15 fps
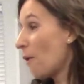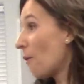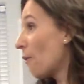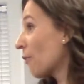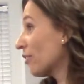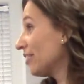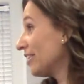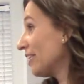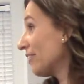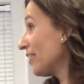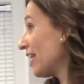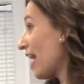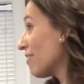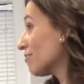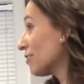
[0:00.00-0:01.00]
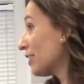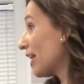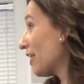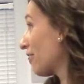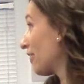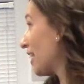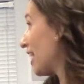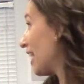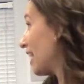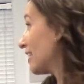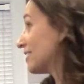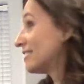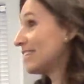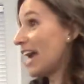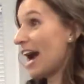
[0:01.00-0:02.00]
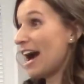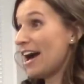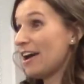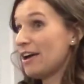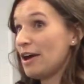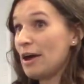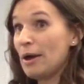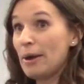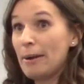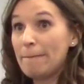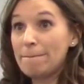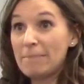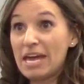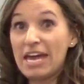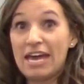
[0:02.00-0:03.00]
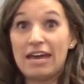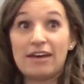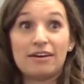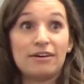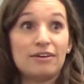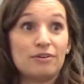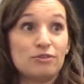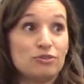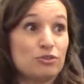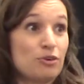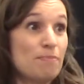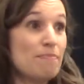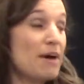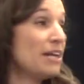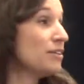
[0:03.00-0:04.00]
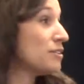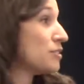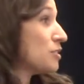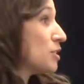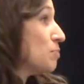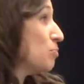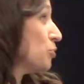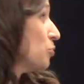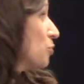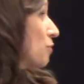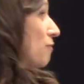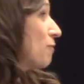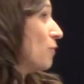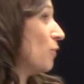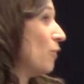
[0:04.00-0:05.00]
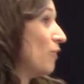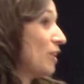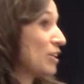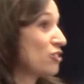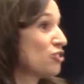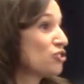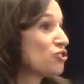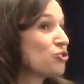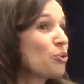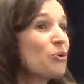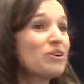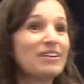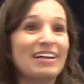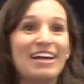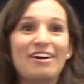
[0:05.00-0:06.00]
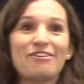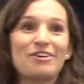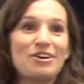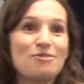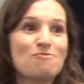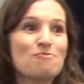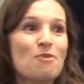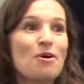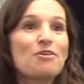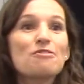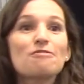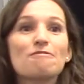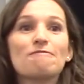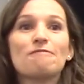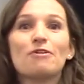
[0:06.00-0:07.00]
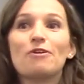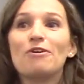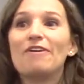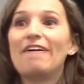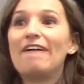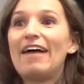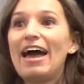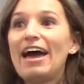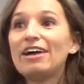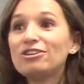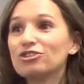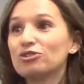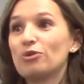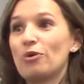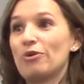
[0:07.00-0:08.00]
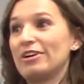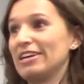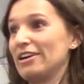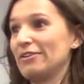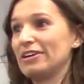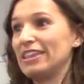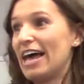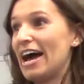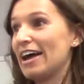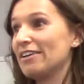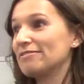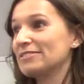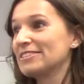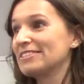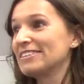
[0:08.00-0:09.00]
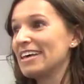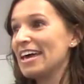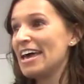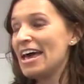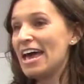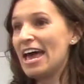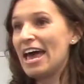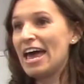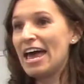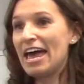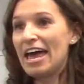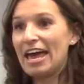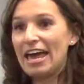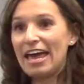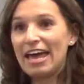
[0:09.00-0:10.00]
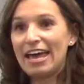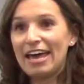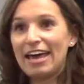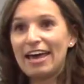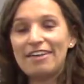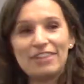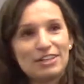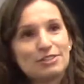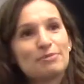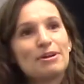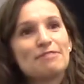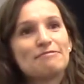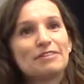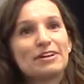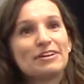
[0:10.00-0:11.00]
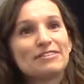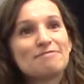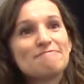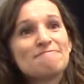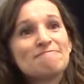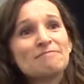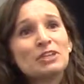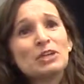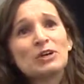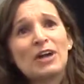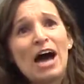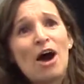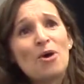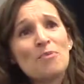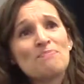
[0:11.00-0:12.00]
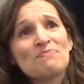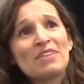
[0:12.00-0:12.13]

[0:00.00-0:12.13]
ordinary everyday things that make tremendous, beautiful, extraordinary, wonderful, extraordinary lives. And that's what I figured out.